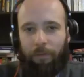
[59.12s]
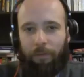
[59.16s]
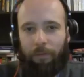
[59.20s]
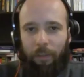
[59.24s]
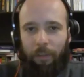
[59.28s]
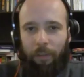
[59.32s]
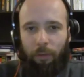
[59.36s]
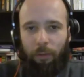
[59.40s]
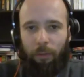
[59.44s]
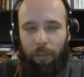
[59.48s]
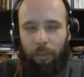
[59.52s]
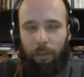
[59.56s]
have
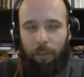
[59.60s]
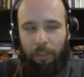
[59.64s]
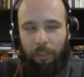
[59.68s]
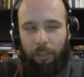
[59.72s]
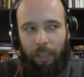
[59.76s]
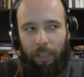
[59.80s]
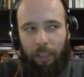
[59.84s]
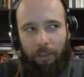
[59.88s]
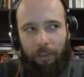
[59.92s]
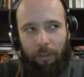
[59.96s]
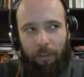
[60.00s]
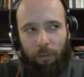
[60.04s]
a
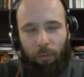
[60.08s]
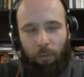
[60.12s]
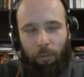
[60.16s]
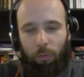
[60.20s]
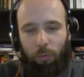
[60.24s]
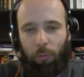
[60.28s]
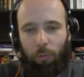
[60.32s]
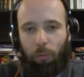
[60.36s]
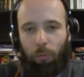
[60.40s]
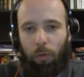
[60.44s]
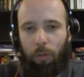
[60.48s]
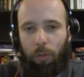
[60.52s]
chance
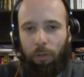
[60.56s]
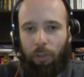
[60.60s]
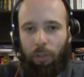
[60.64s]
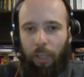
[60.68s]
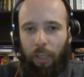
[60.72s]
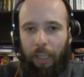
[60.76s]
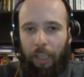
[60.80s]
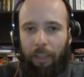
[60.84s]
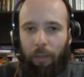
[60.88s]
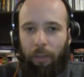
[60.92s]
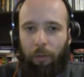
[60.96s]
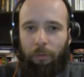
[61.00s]
to
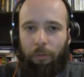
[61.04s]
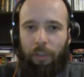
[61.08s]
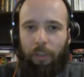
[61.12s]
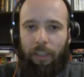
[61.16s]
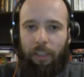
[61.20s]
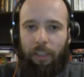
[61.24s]
watch any